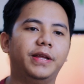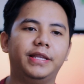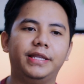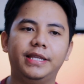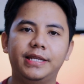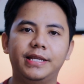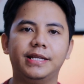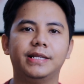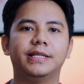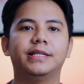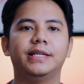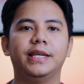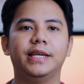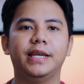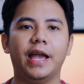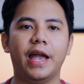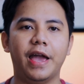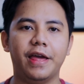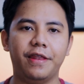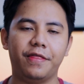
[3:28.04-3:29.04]
I didn't see
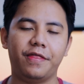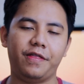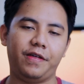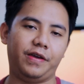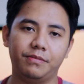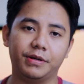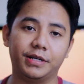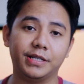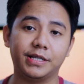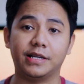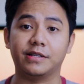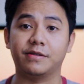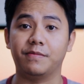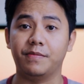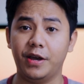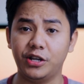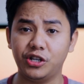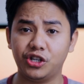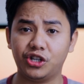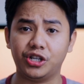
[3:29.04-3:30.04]
anything, because as I
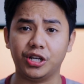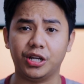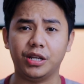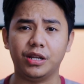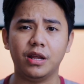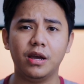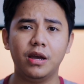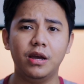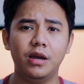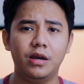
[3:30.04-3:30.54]
mentioned,